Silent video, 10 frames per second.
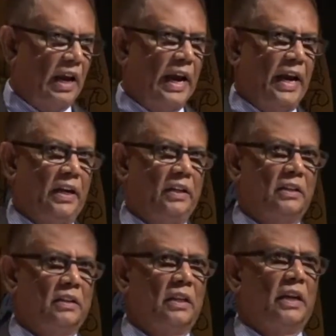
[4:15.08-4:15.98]
And
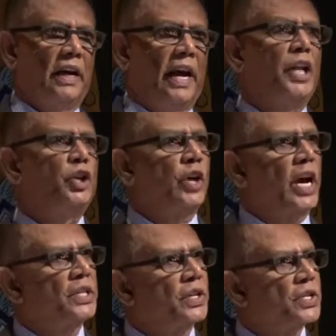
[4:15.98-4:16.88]

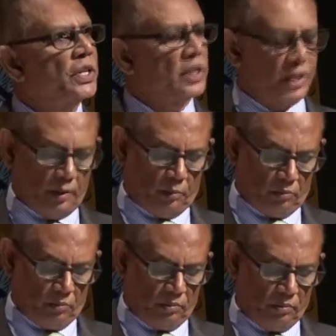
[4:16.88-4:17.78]
education system
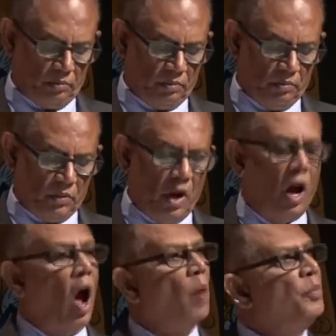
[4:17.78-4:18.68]

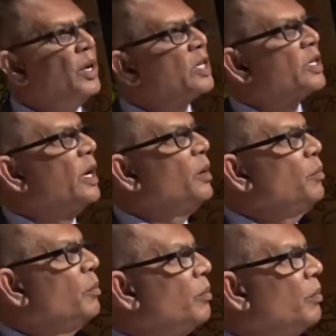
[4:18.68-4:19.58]
obviously
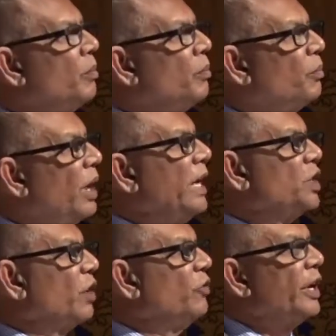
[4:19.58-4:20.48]

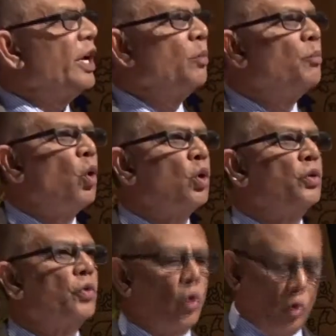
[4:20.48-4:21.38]
plays a very
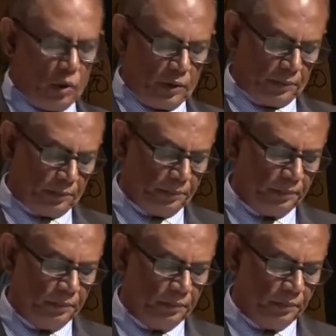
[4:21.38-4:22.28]
important role,
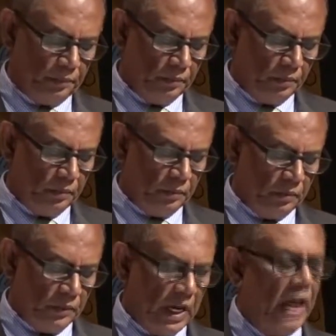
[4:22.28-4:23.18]

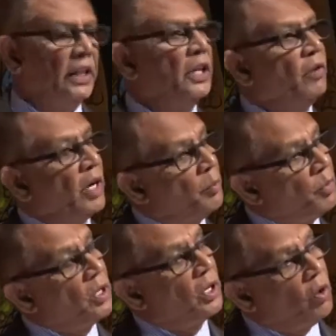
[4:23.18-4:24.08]
and the
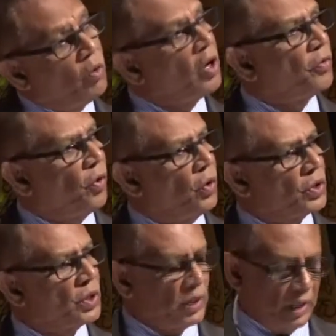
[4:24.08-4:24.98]
development of the
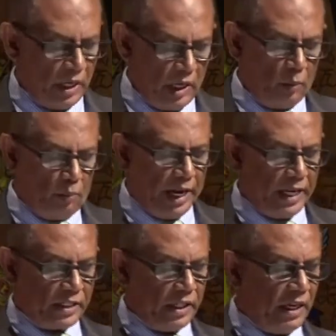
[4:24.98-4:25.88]
workforce
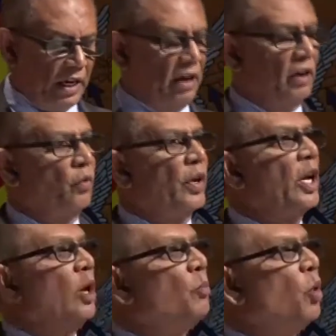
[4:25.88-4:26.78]
plays a
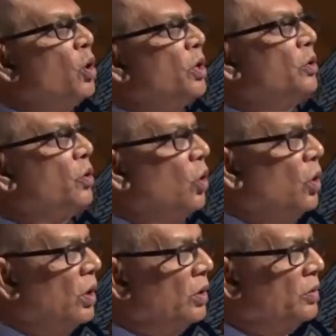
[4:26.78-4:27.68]
very important
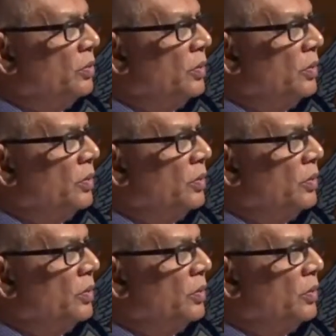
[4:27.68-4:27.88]
role